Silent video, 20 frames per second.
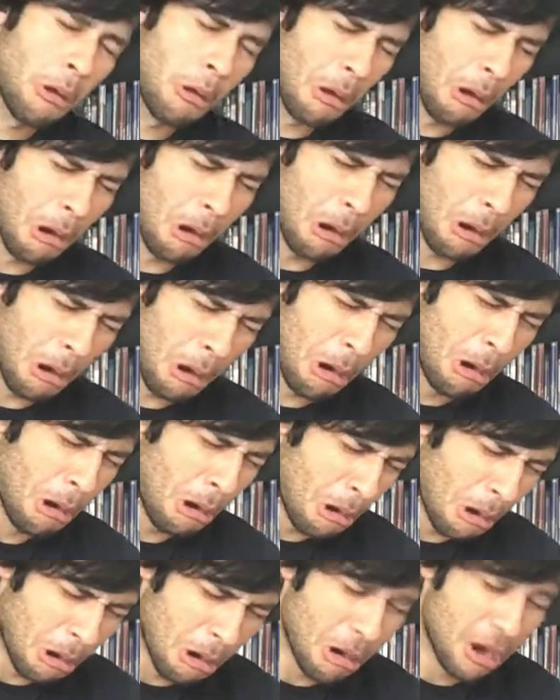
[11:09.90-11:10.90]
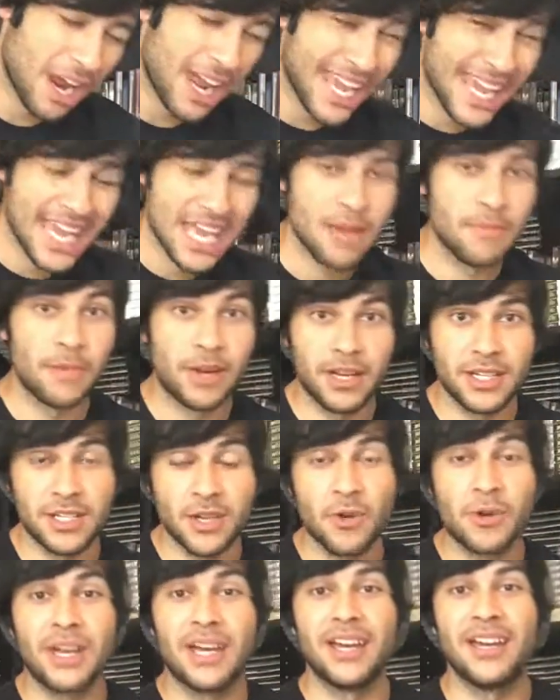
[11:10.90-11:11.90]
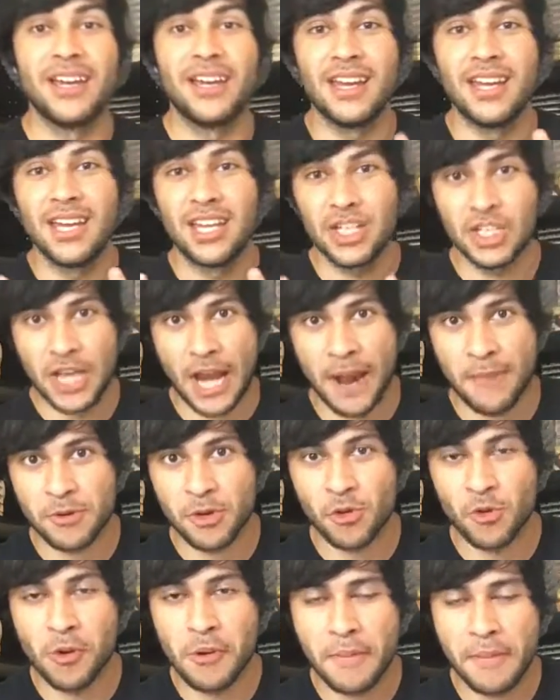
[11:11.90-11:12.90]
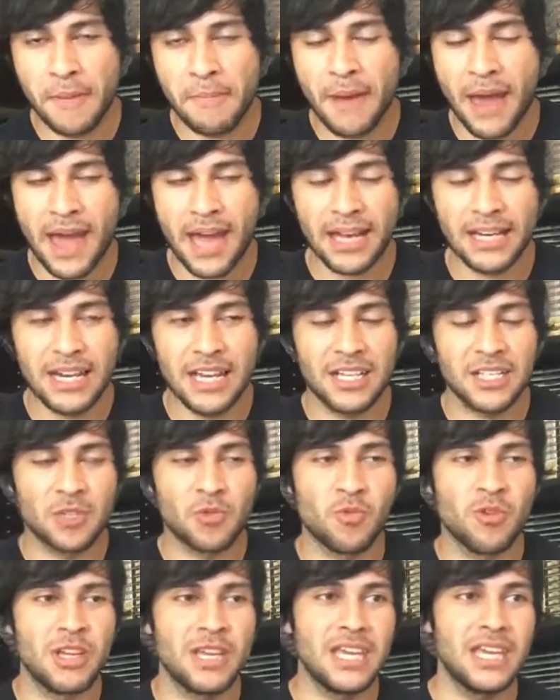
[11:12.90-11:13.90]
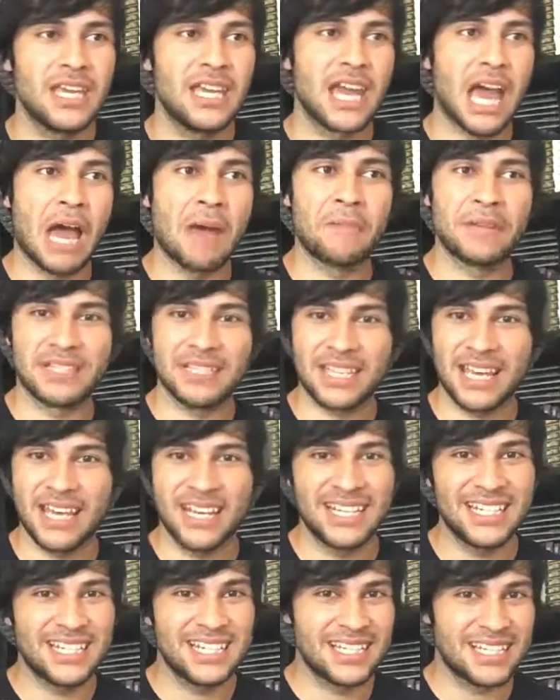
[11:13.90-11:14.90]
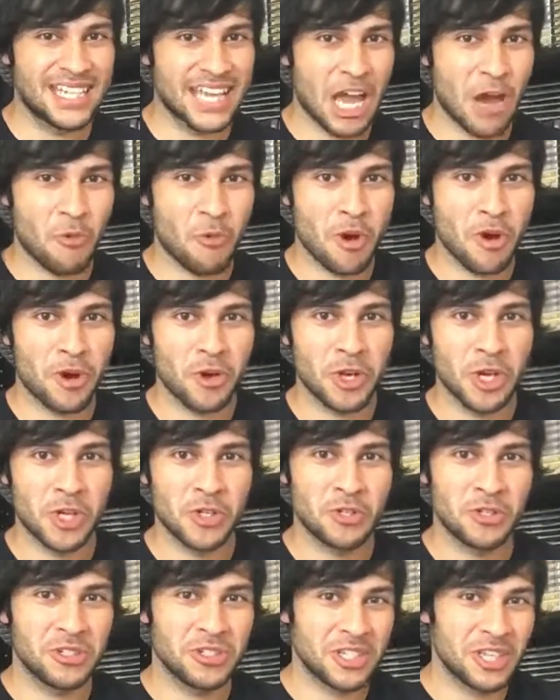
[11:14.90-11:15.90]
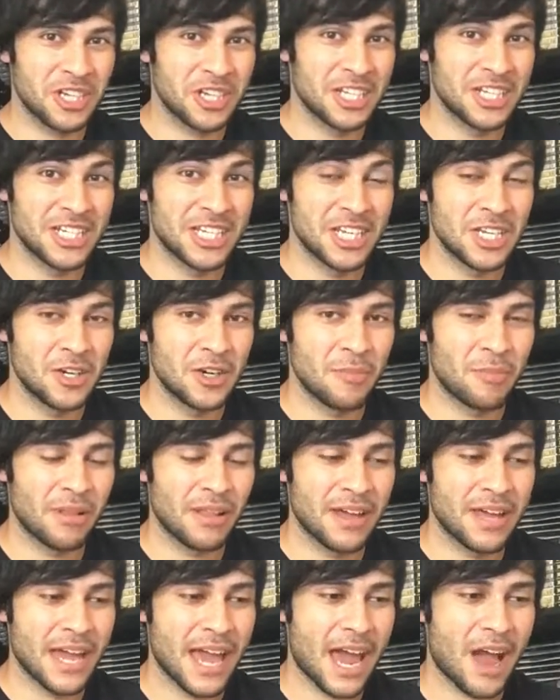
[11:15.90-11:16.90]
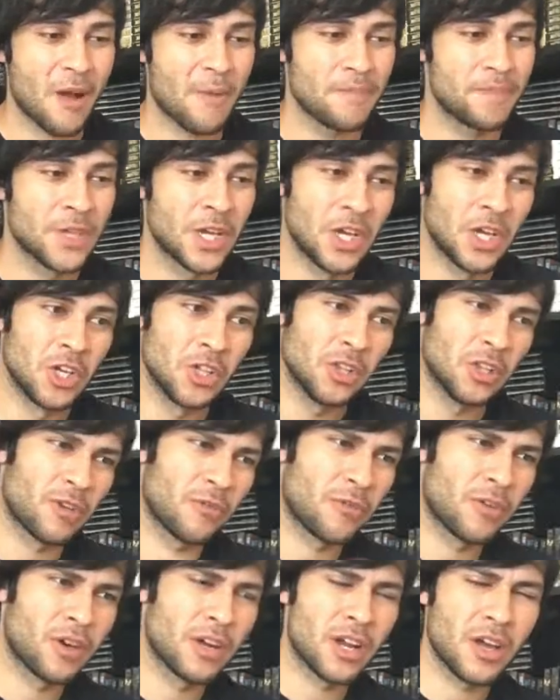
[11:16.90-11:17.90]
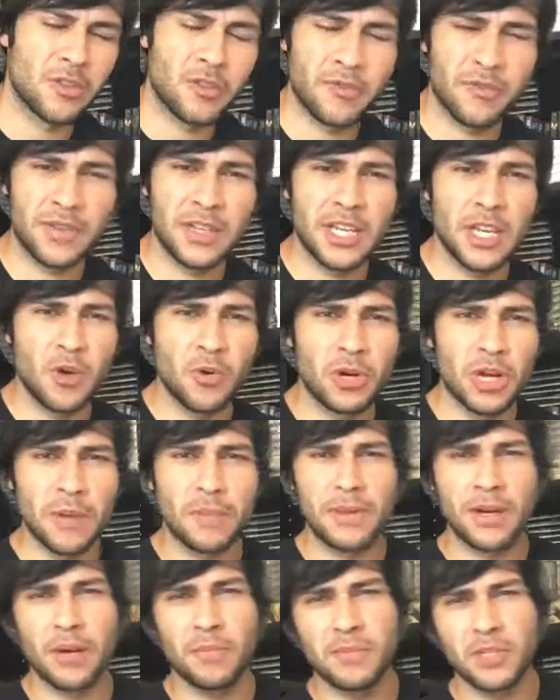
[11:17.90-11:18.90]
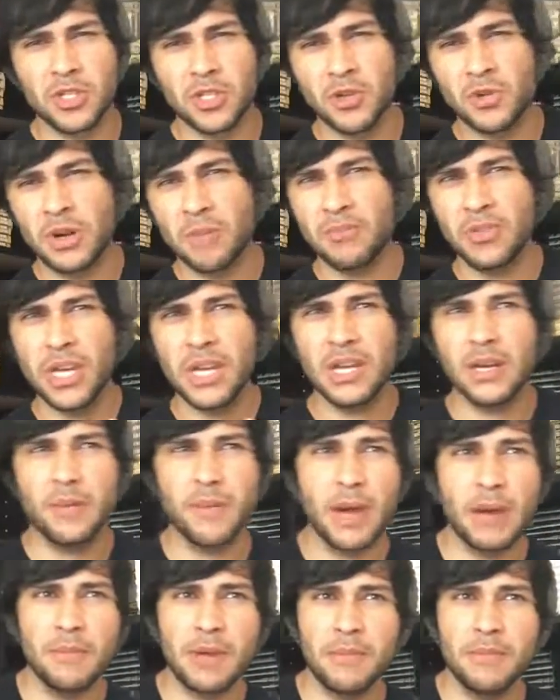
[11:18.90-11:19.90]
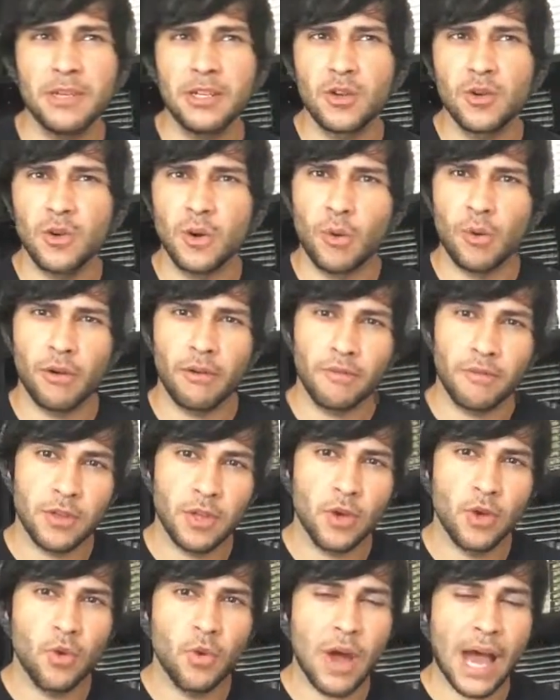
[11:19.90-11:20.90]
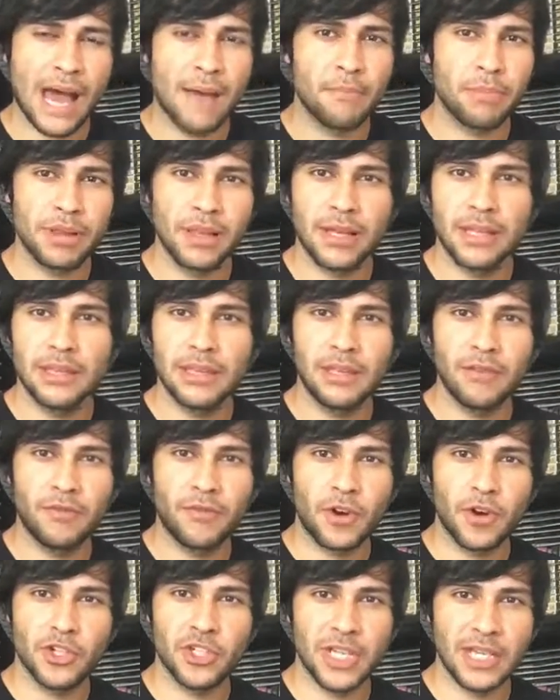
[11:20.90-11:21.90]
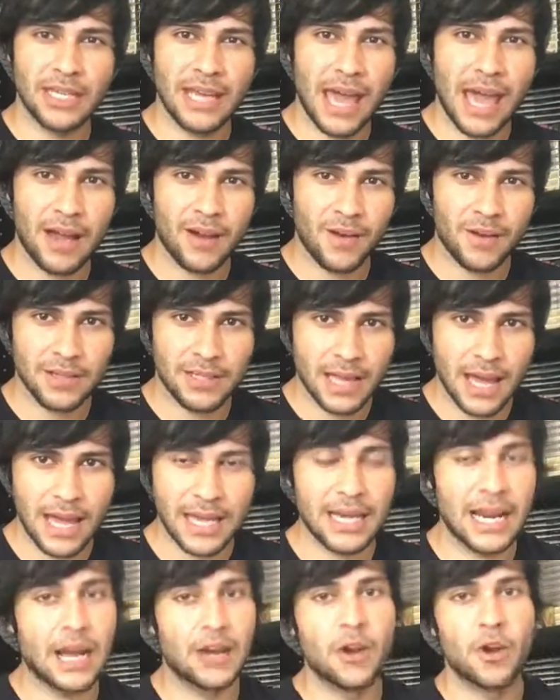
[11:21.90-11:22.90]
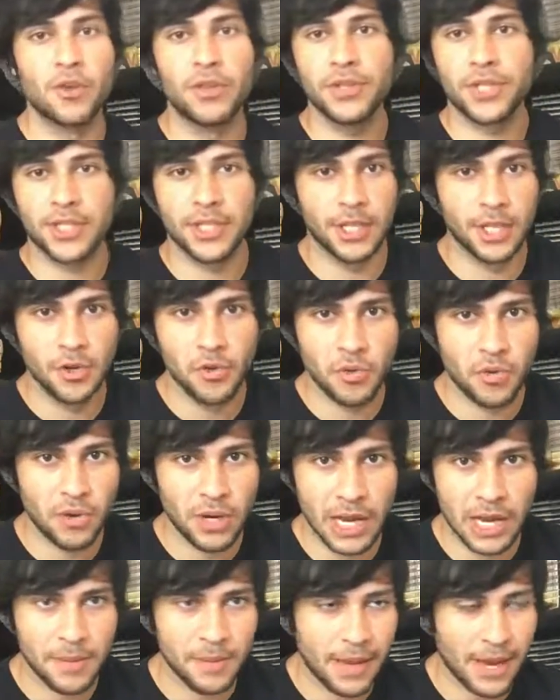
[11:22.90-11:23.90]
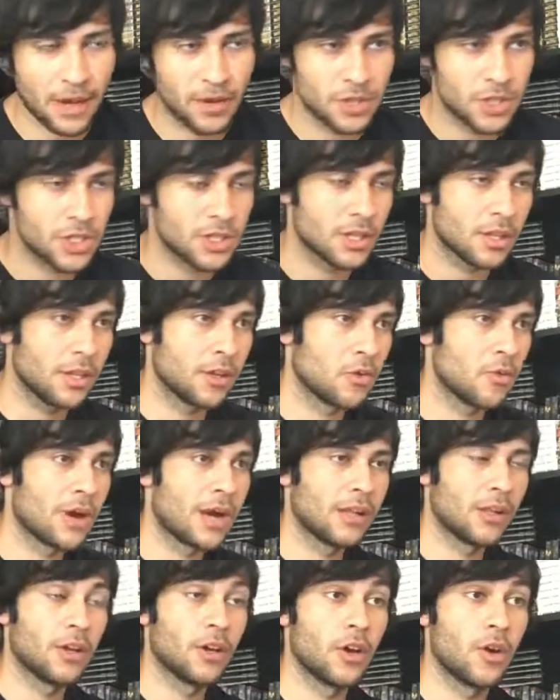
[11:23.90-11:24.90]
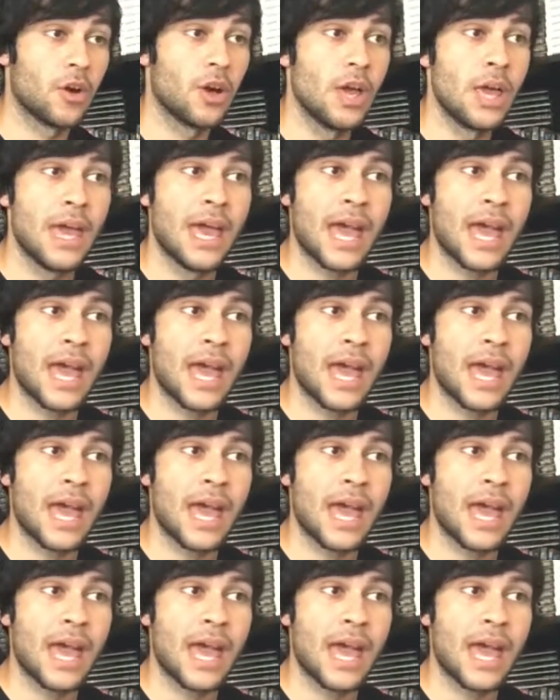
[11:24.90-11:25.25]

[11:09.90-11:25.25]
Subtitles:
but it's okay. Chapter will be back next week. I'm excited to see how Wano Country is going to continue to play out. Look for another video coming up soon. I'm thinking about maybe doing a review. I played the first Attack on Titan. I know the sequel came out just a little while ago.